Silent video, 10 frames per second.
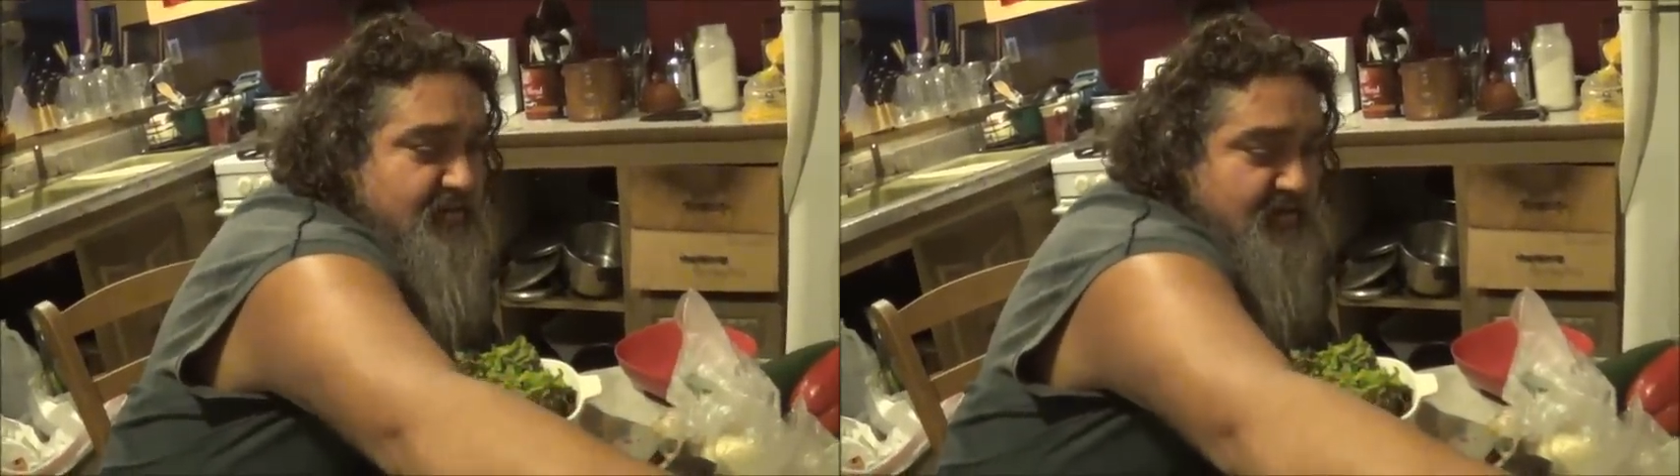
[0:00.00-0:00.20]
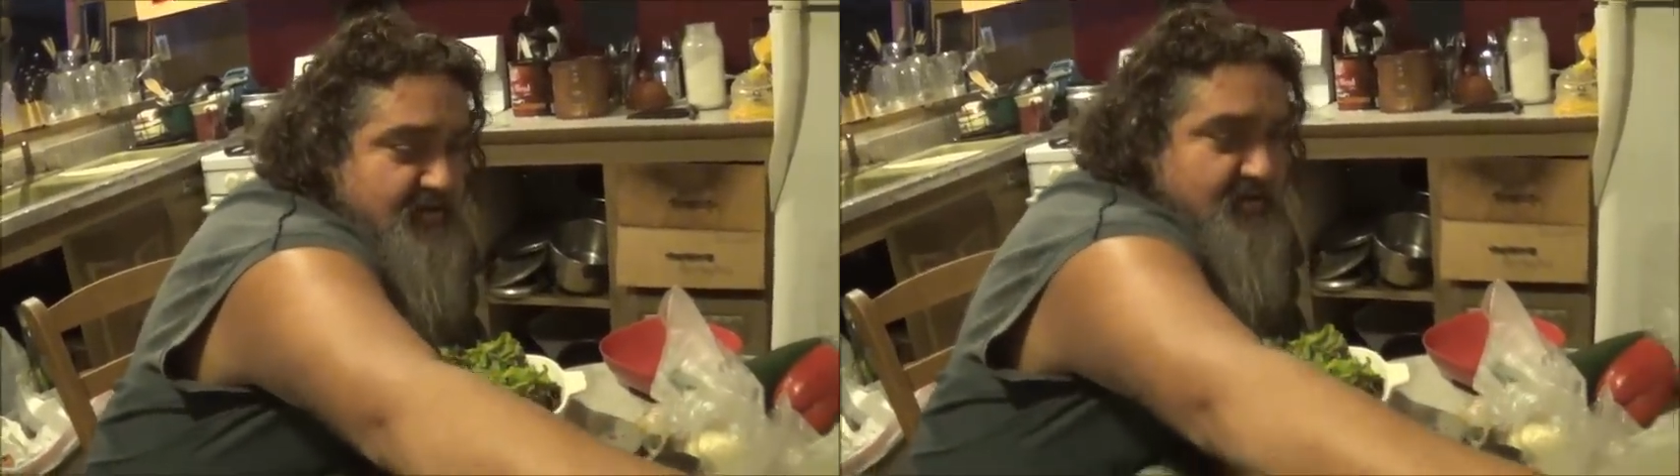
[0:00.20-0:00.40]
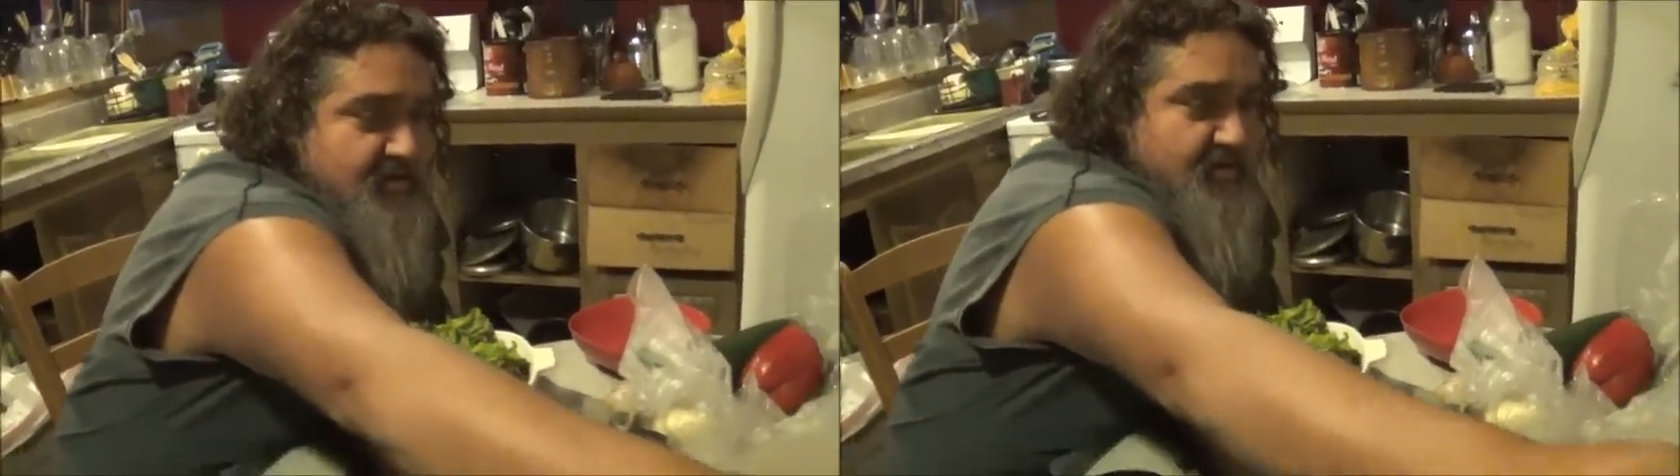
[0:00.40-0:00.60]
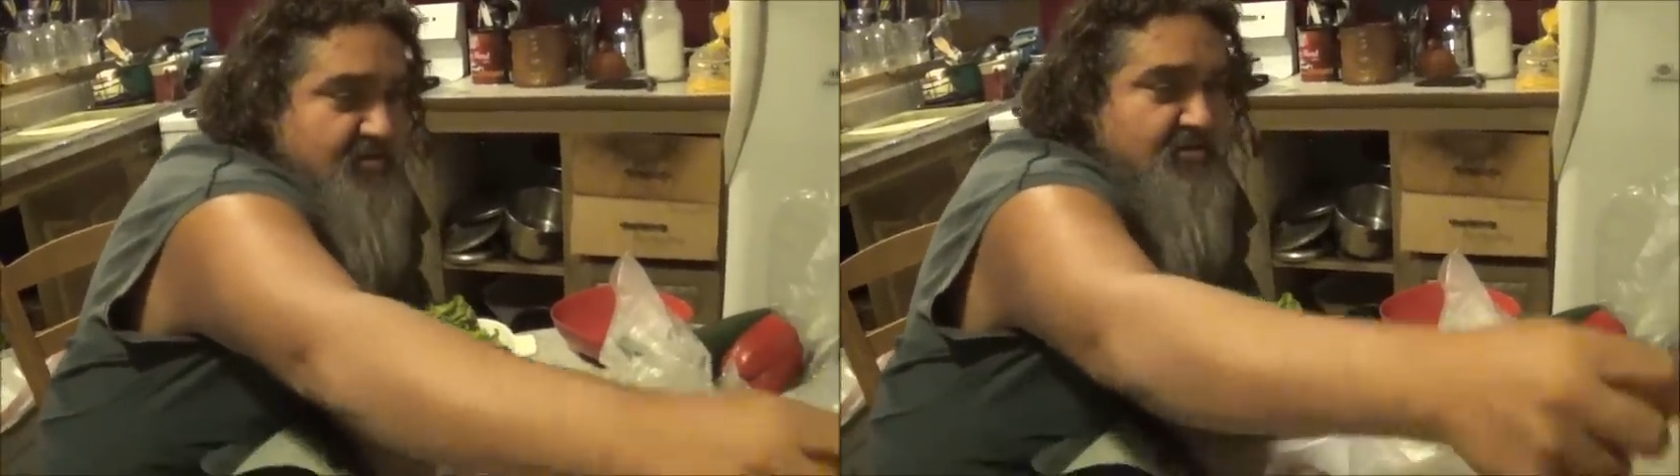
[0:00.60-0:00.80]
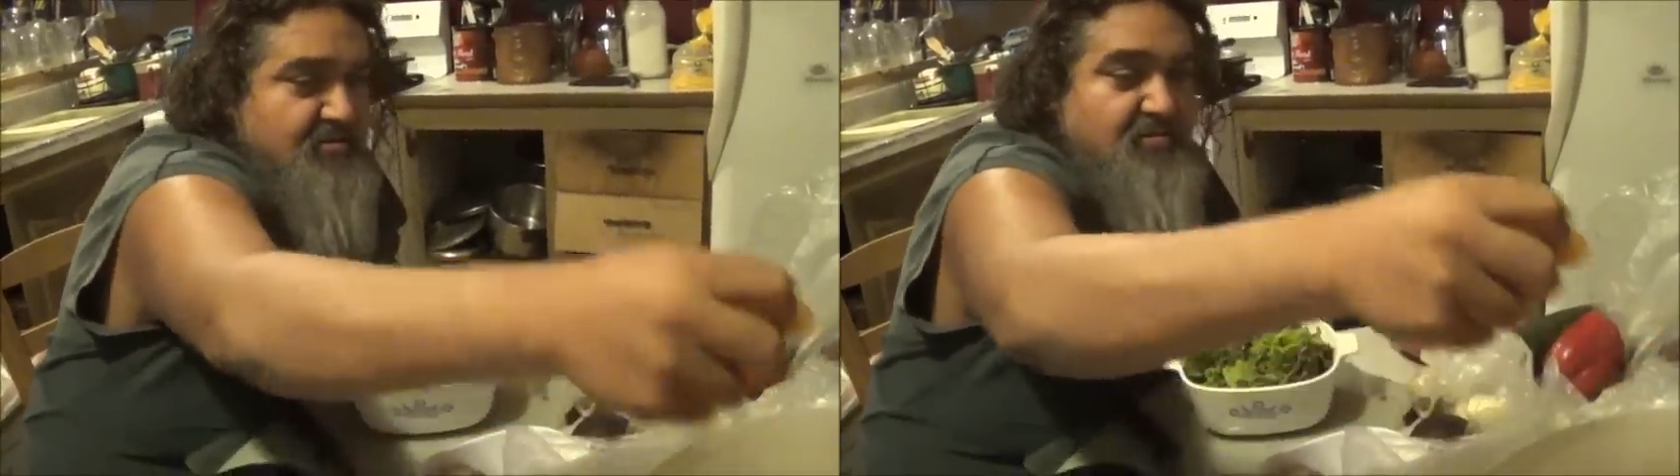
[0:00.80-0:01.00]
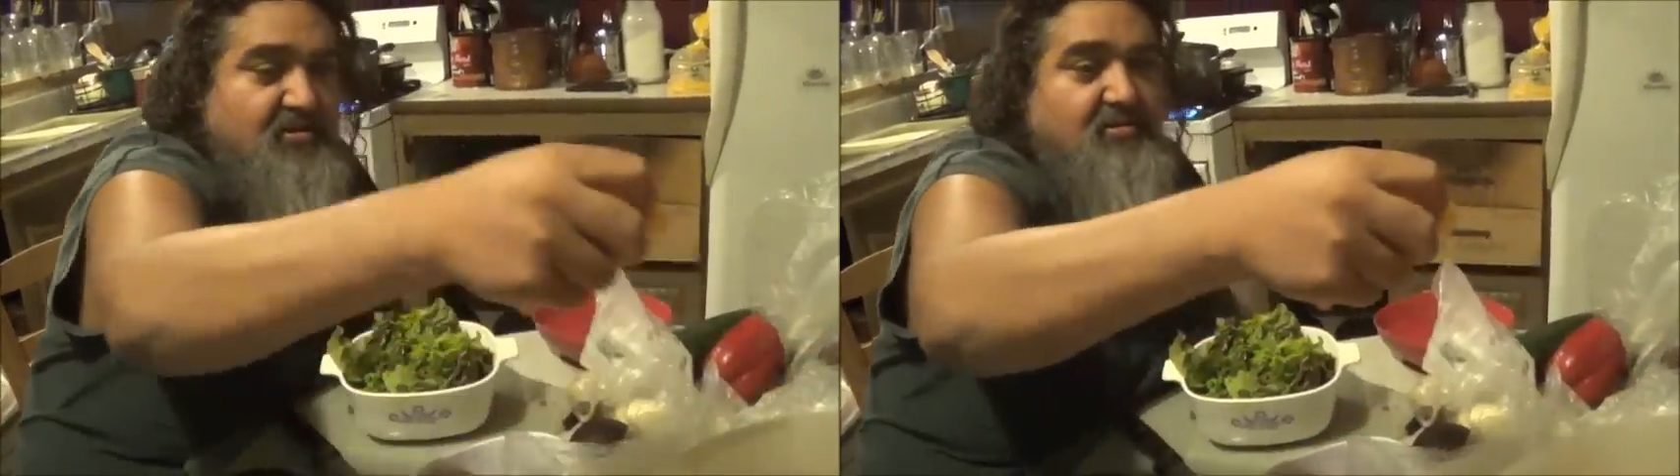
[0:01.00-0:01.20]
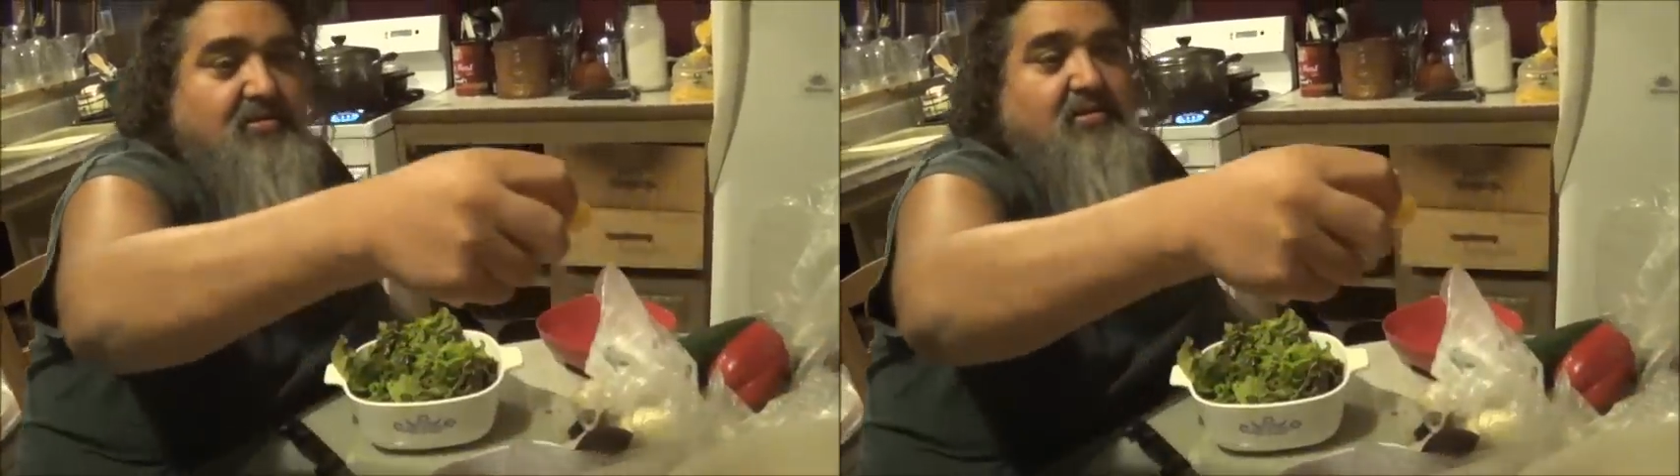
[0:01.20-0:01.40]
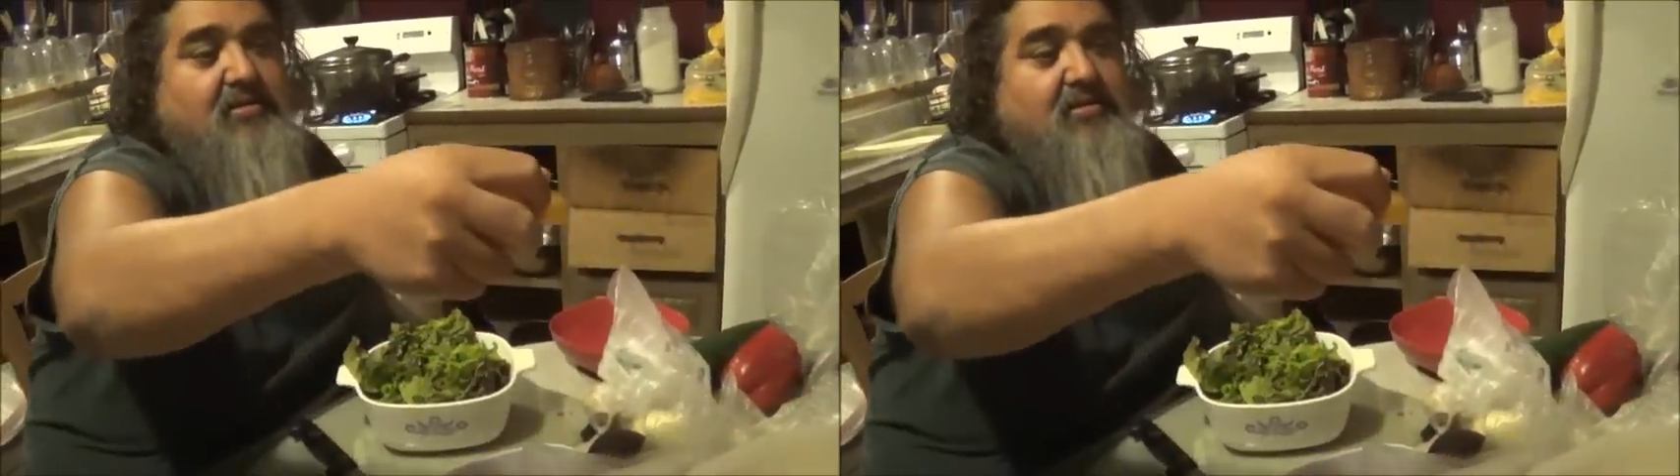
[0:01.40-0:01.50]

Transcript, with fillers: man. Are these washed?